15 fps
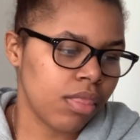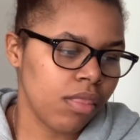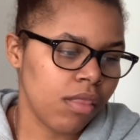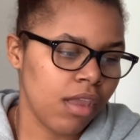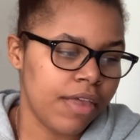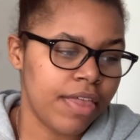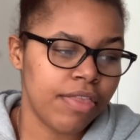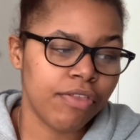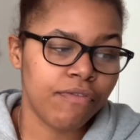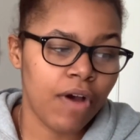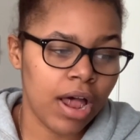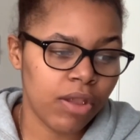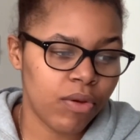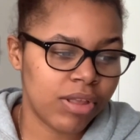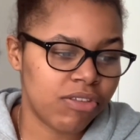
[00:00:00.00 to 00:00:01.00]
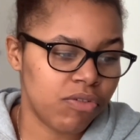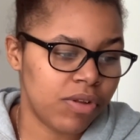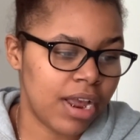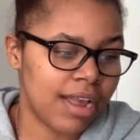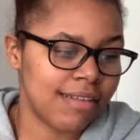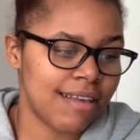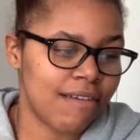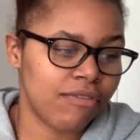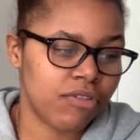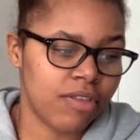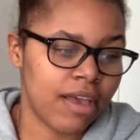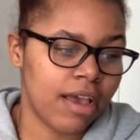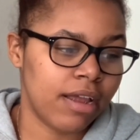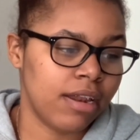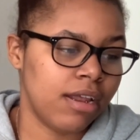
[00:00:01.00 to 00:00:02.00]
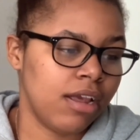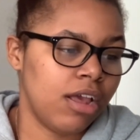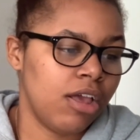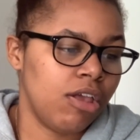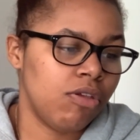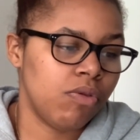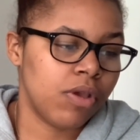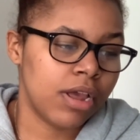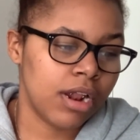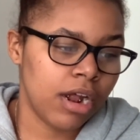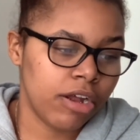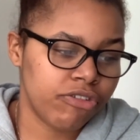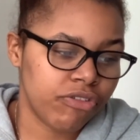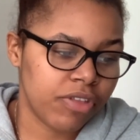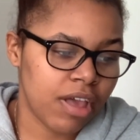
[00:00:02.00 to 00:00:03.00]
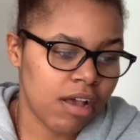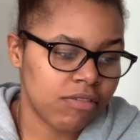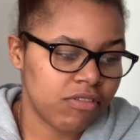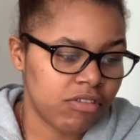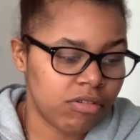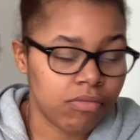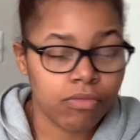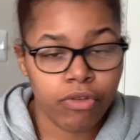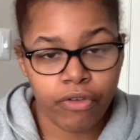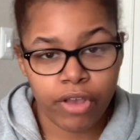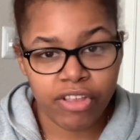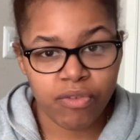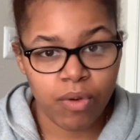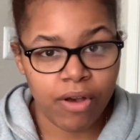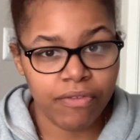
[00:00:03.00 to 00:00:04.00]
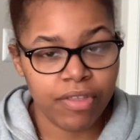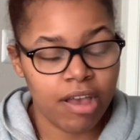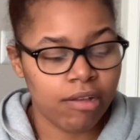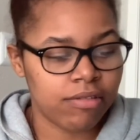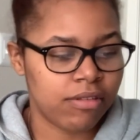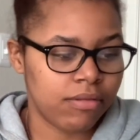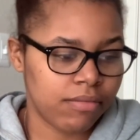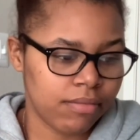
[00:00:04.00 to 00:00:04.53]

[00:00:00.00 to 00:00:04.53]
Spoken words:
And then the following 2 days after that, you get 100,000, you get 12,000.